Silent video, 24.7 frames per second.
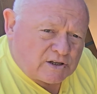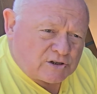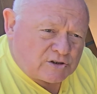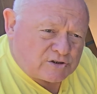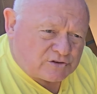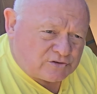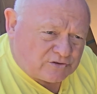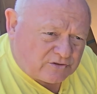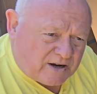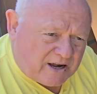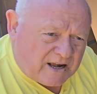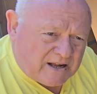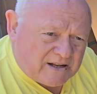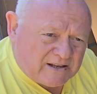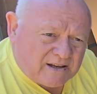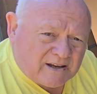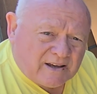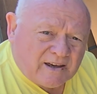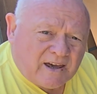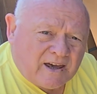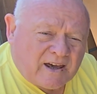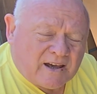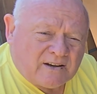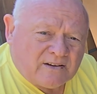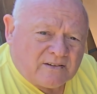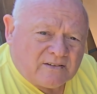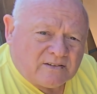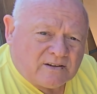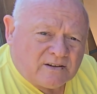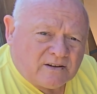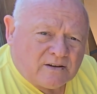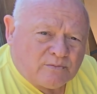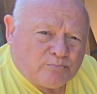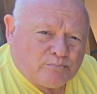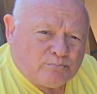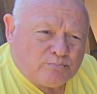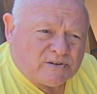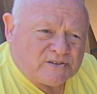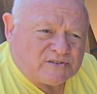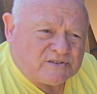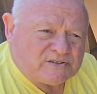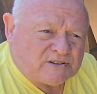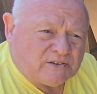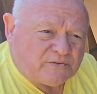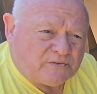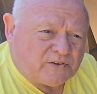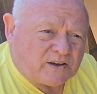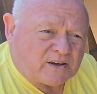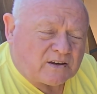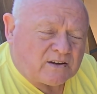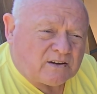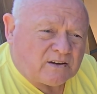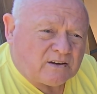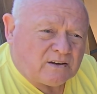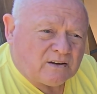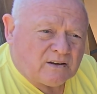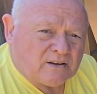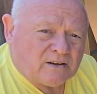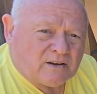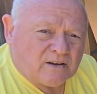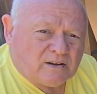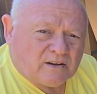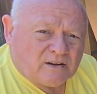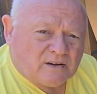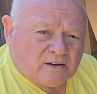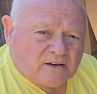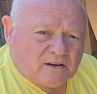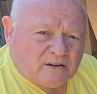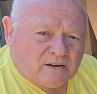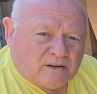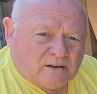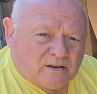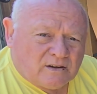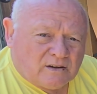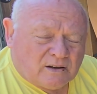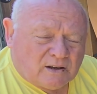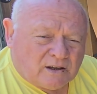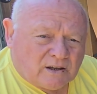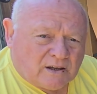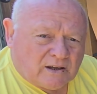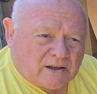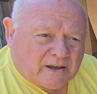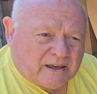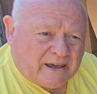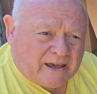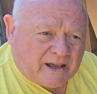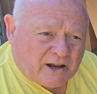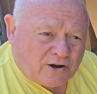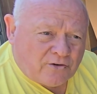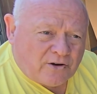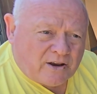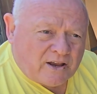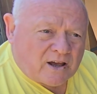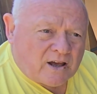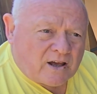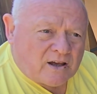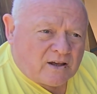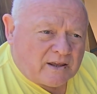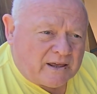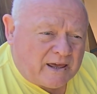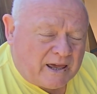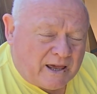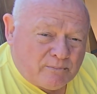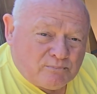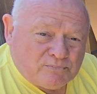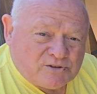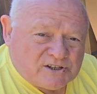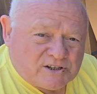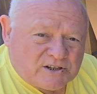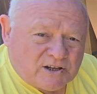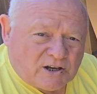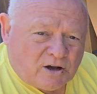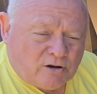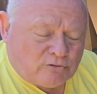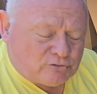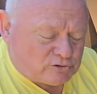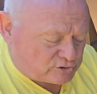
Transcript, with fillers: Australia and Pacific uh, area MGL